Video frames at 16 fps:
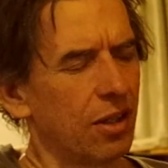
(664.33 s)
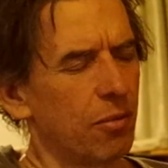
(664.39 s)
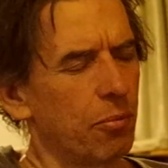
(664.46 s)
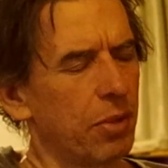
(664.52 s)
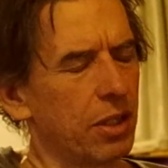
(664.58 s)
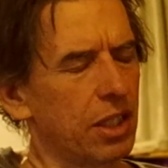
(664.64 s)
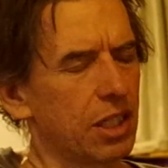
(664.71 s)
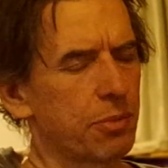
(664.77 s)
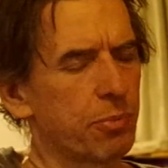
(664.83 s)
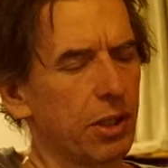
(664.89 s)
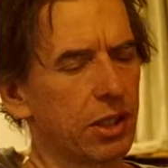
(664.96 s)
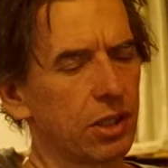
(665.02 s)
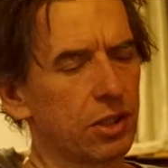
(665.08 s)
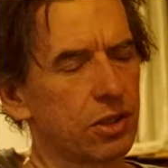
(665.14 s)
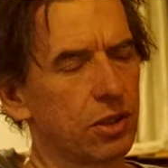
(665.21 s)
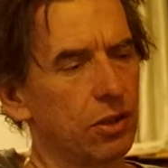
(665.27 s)
But this brings
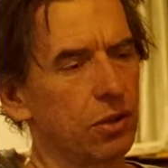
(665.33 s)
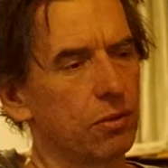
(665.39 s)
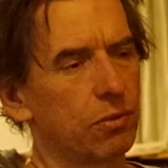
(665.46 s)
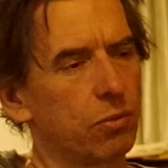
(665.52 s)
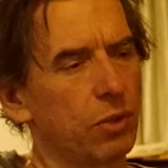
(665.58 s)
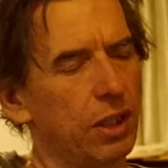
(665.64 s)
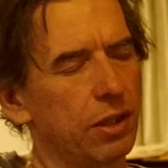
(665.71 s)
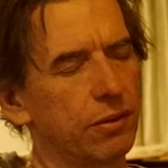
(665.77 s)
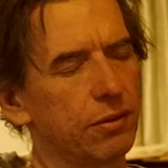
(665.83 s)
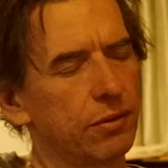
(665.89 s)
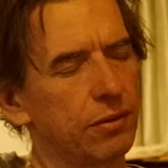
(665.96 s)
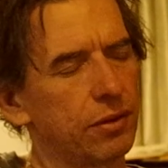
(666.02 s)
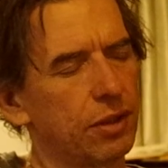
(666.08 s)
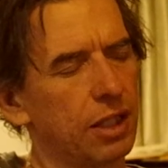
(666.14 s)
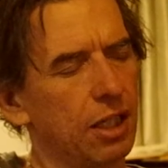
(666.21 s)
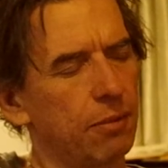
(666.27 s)
us to, well,
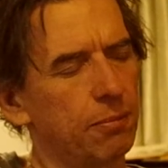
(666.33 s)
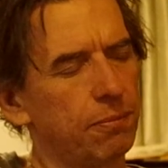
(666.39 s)
the